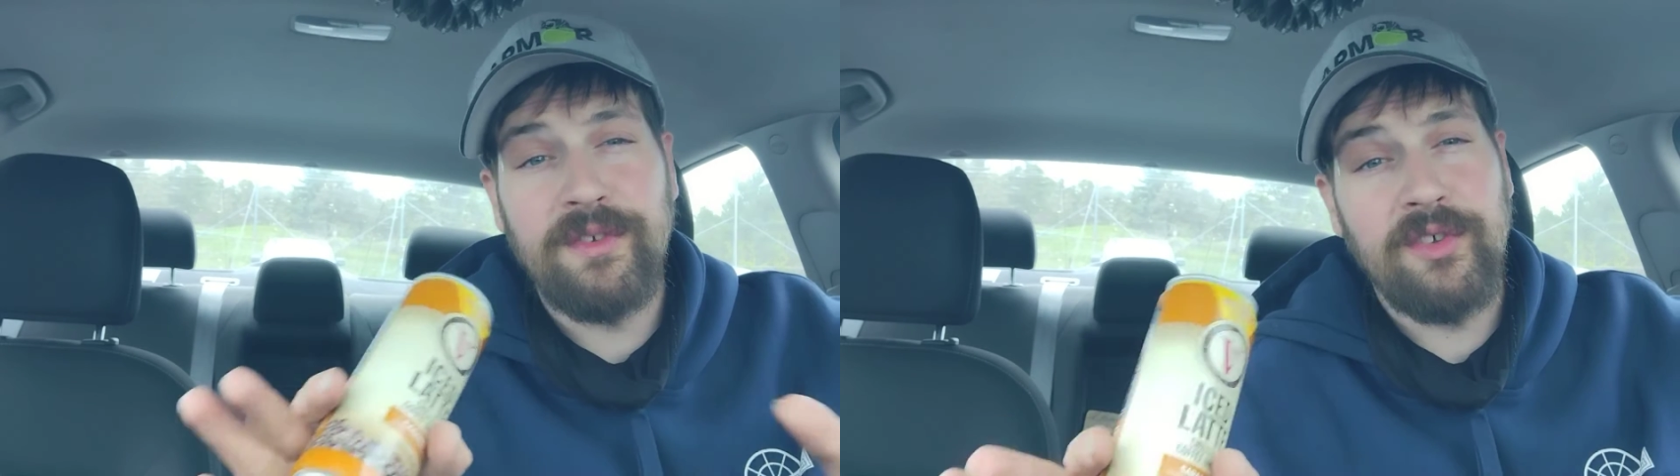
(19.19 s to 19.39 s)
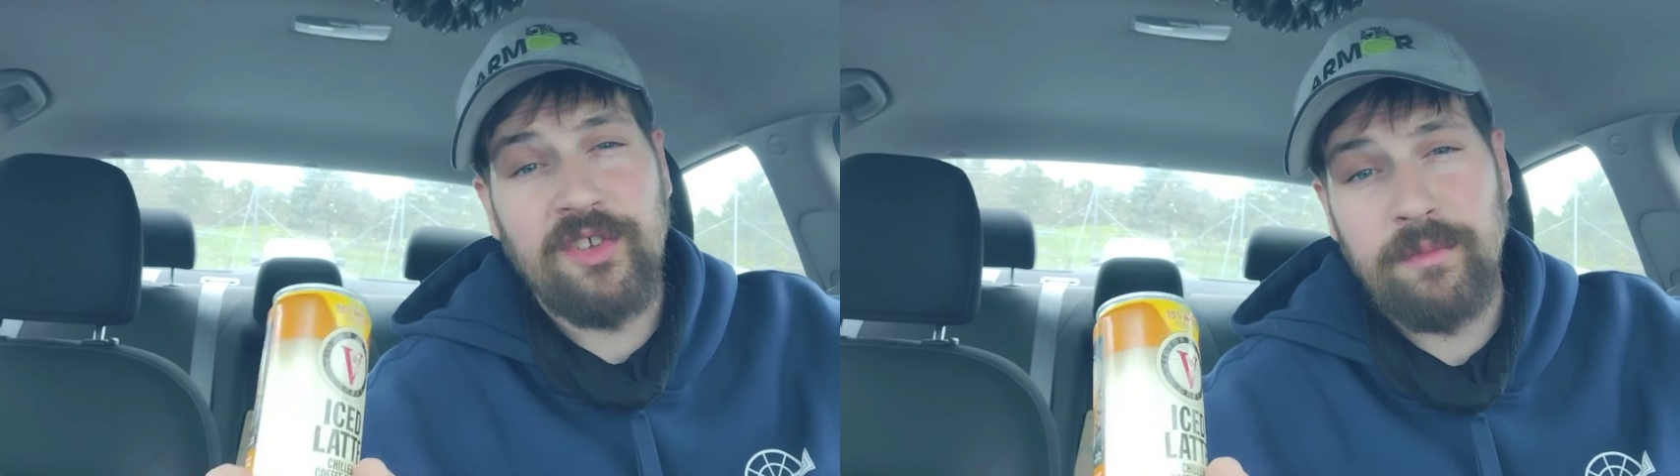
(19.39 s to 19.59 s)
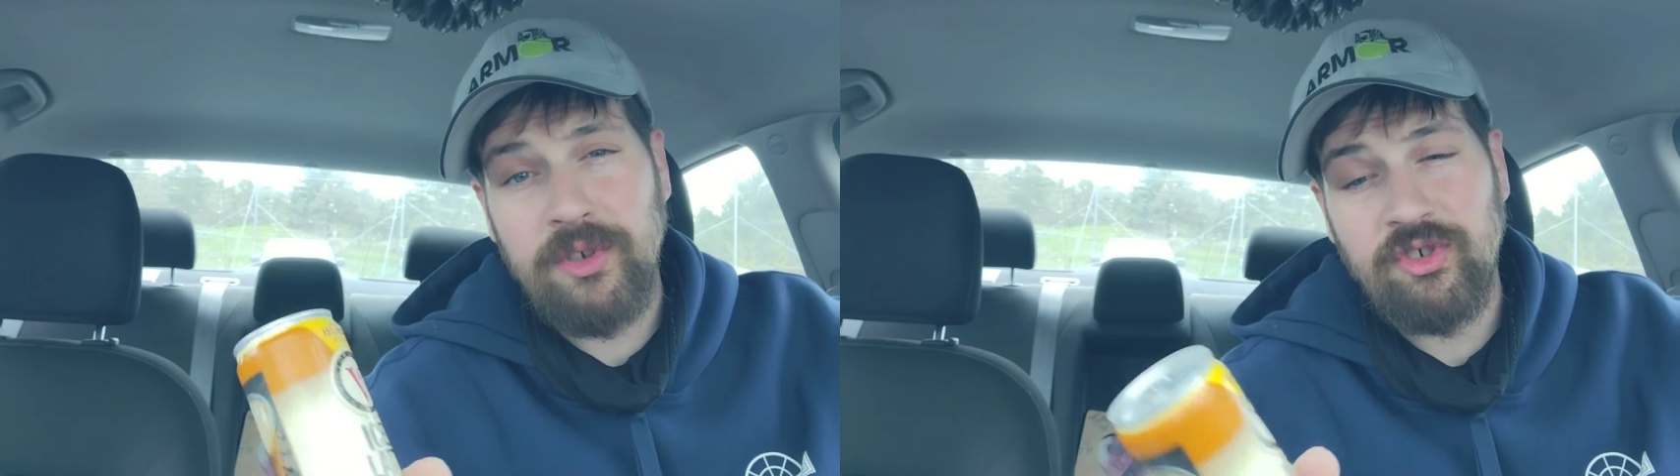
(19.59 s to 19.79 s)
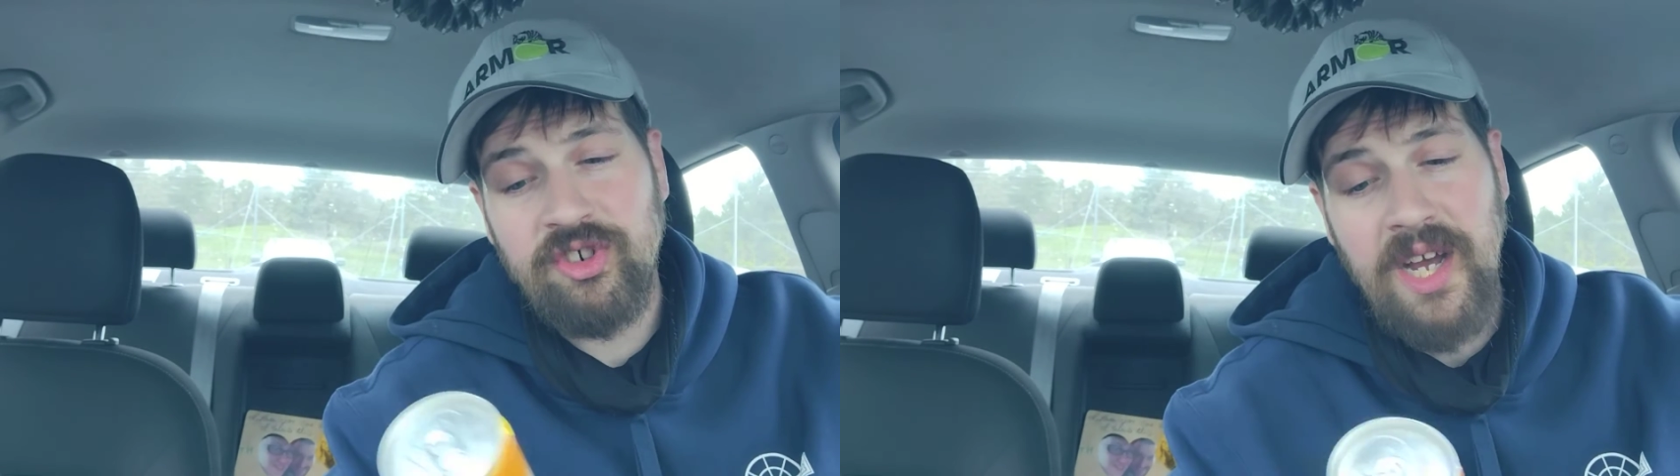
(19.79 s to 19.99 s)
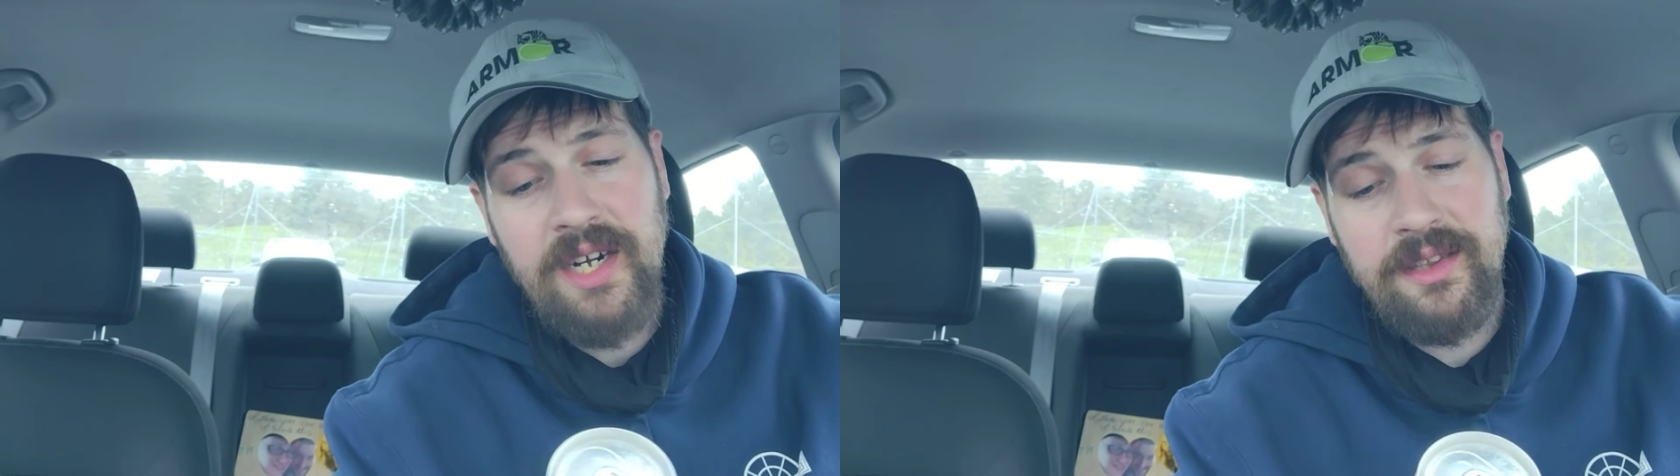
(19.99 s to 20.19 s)
videos have been
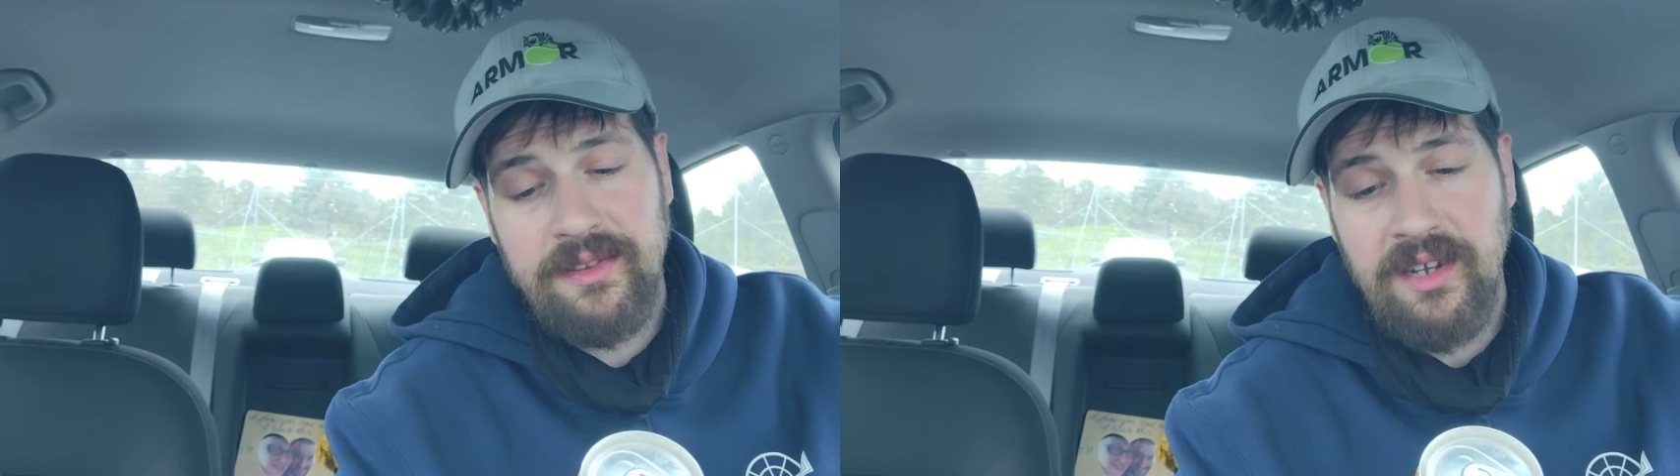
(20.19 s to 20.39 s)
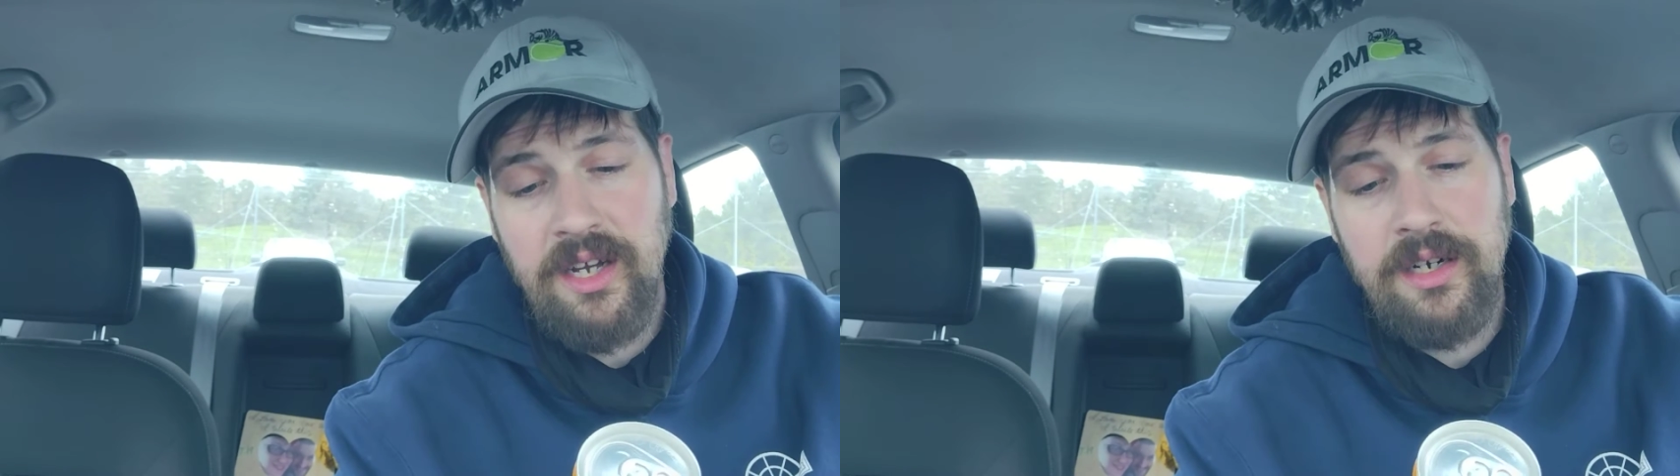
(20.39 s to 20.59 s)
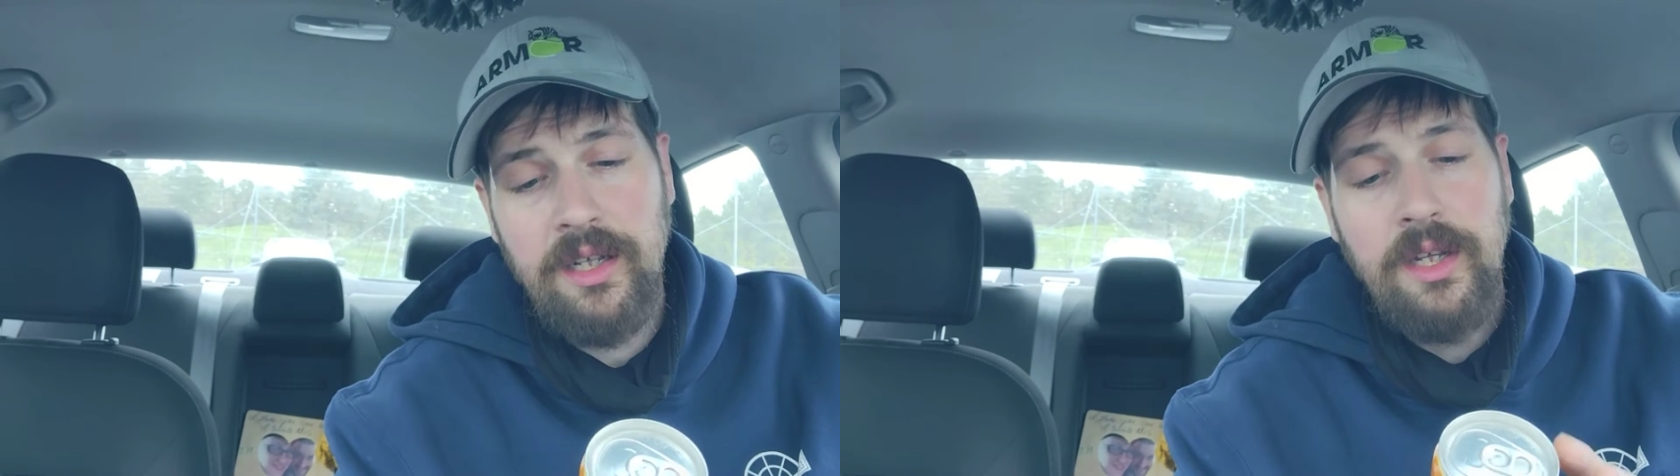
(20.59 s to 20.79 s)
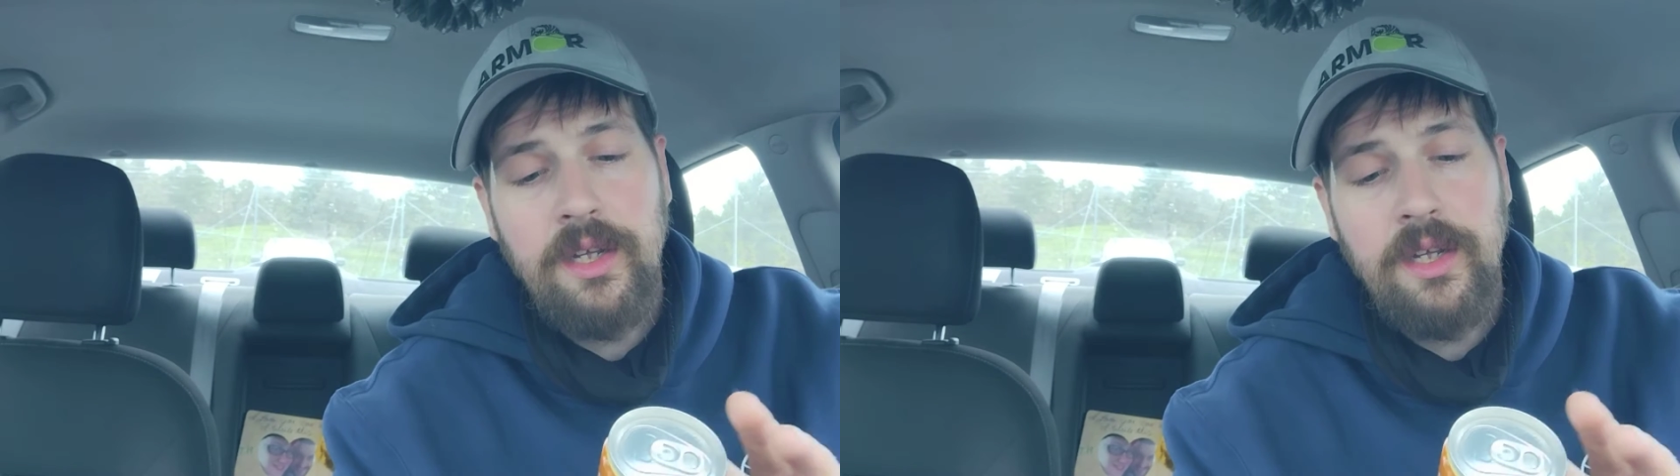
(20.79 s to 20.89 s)
shot and done,